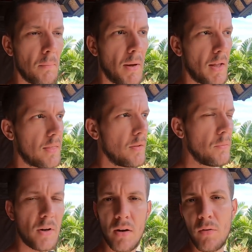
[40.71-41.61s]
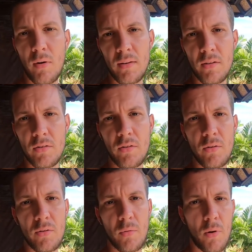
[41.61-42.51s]
But I think we're gonna rent the
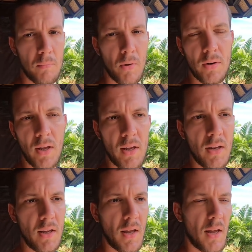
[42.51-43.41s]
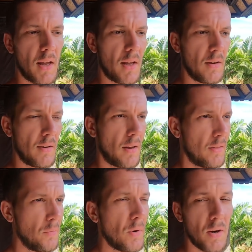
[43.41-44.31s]
scooter one more day and I
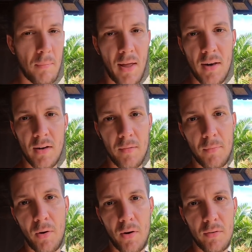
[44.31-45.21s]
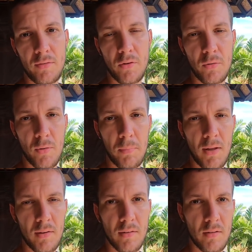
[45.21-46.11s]
think we're gonna be heading up north to a
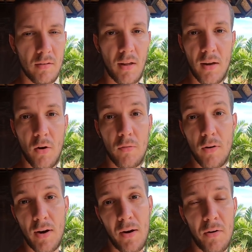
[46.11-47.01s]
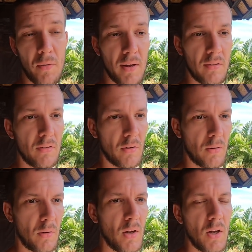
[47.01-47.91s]
place that's like over an hour away,
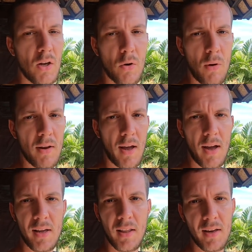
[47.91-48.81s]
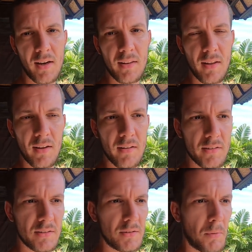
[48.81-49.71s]
so quite high like in the
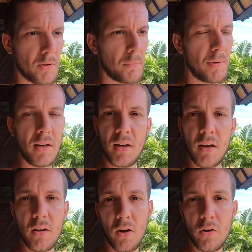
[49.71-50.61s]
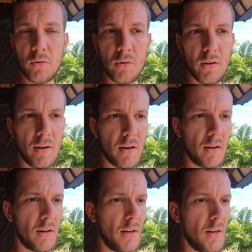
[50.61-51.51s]
hills, it's supposed to be a lot cooler
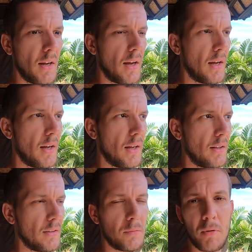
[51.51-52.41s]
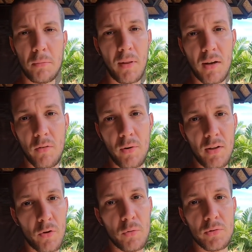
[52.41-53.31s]
there and it's supposed to be like a
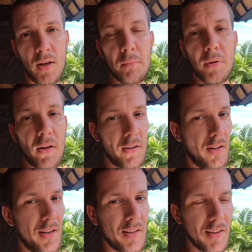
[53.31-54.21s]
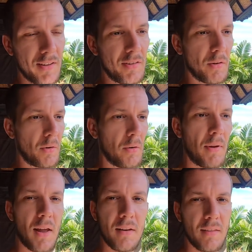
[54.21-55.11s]
really cool temple on a lake there so we're gonna
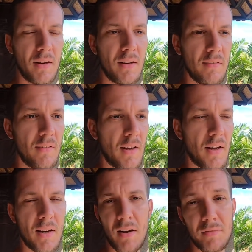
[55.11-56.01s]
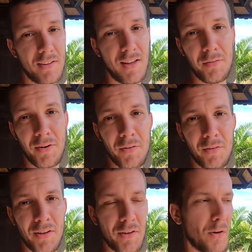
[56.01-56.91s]
be heading there and after that we don't
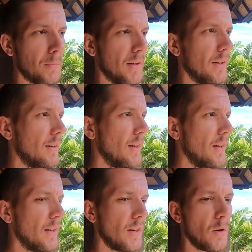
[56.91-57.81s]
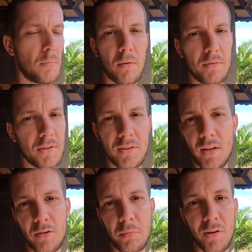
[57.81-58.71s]
really know but yeah we'll probably just
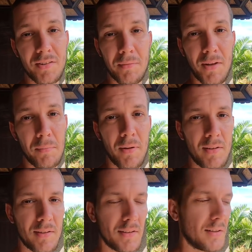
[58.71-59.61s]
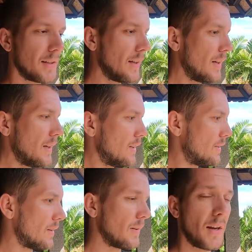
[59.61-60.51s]
explore some other places
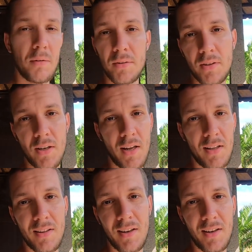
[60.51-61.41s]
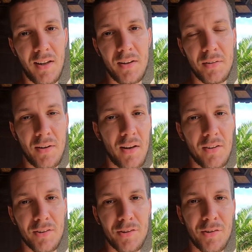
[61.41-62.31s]
so yeah we're just gonna head there now get
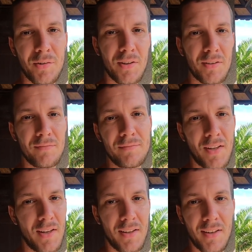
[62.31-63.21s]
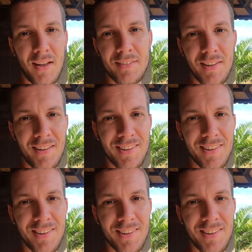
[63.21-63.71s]
on the scooter and head to the